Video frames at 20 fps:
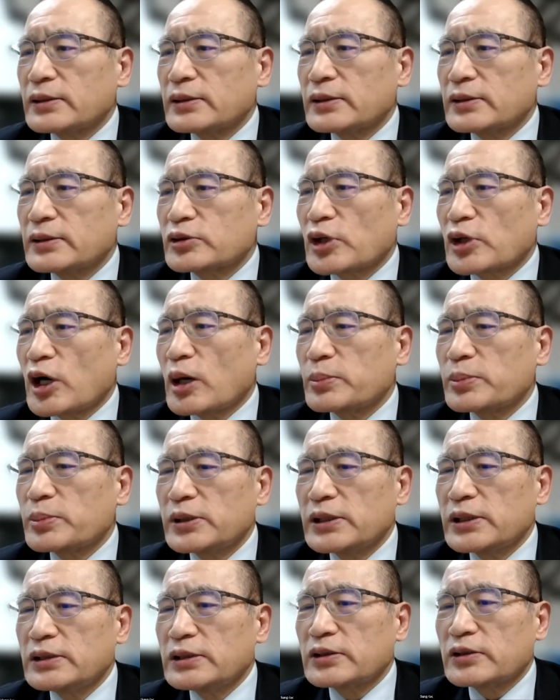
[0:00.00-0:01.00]
the top
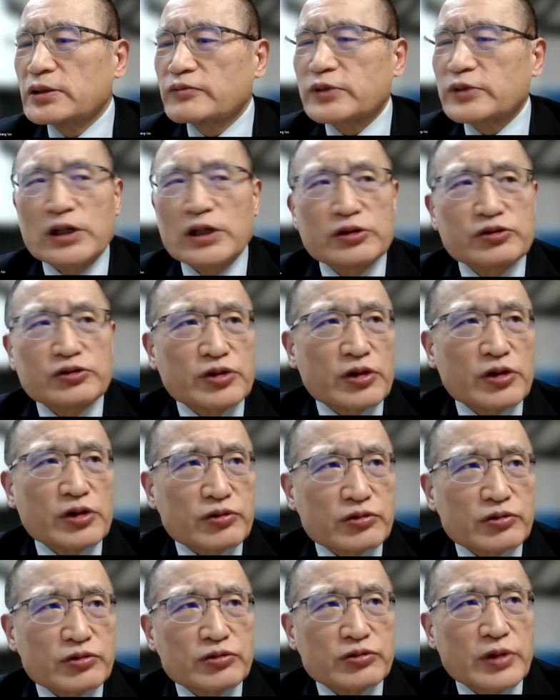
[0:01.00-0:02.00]
leader of the country
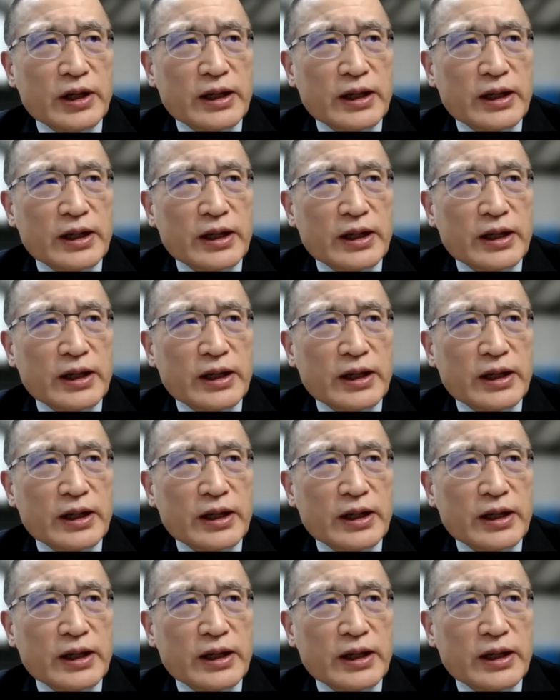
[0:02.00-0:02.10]
through